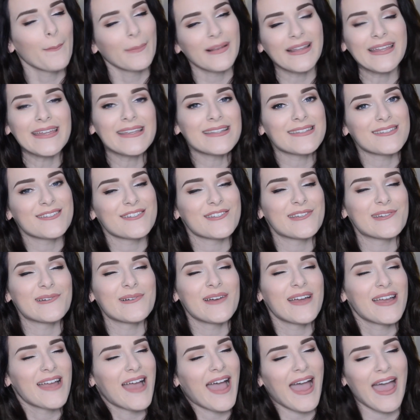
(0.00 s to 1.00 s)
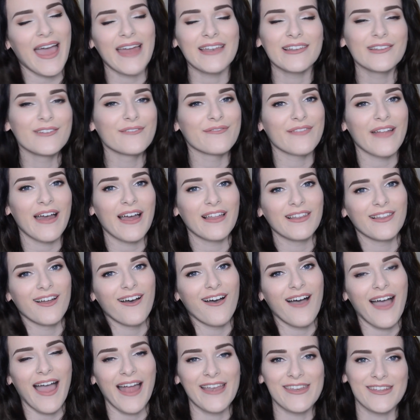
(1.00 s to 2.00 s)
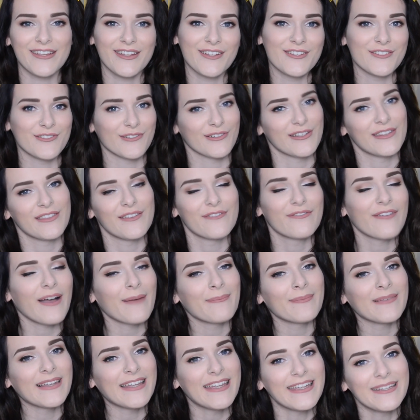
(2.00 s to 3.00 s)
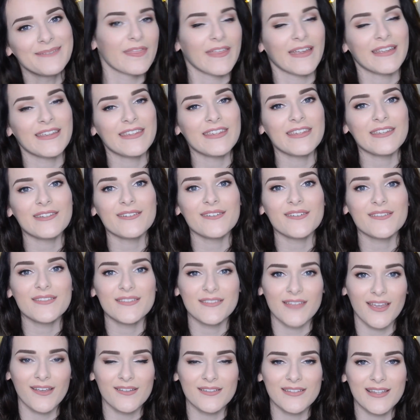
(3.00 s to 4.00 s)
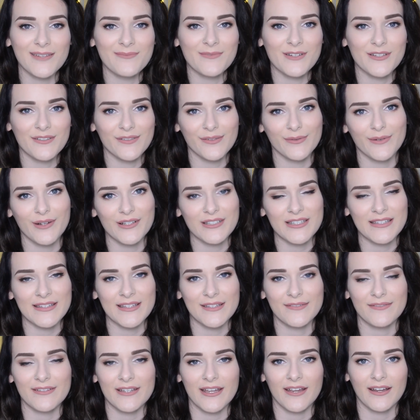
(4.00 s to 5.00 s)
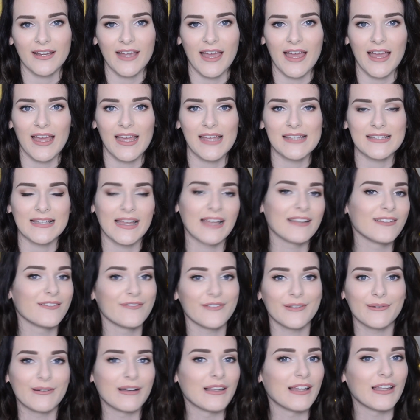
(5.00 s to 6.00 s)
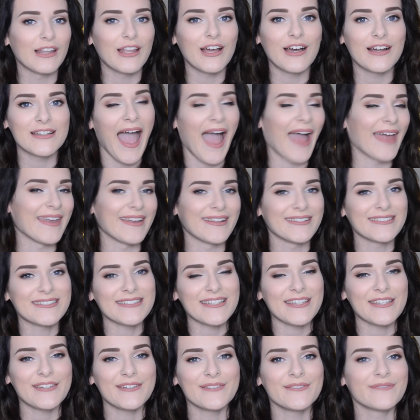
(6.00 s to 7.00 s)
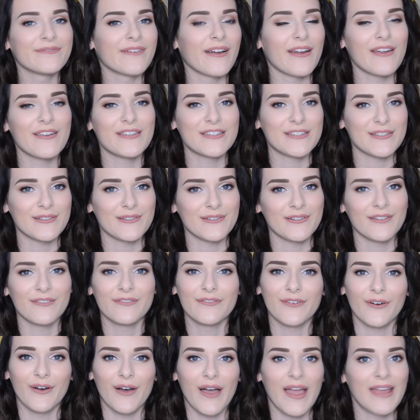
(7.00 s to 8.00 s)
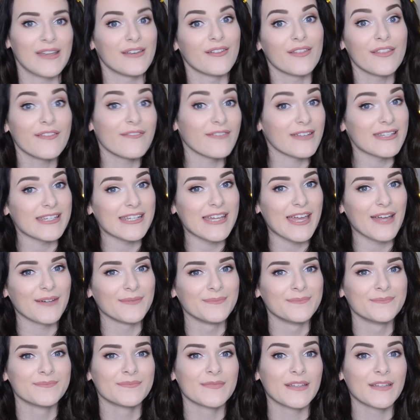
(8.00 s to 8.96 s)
please do. I'd love that a lot, and you can join the family. Thank you so, so much for watching this video, guys. I love you all a lot, and I'll see you very soon for another video.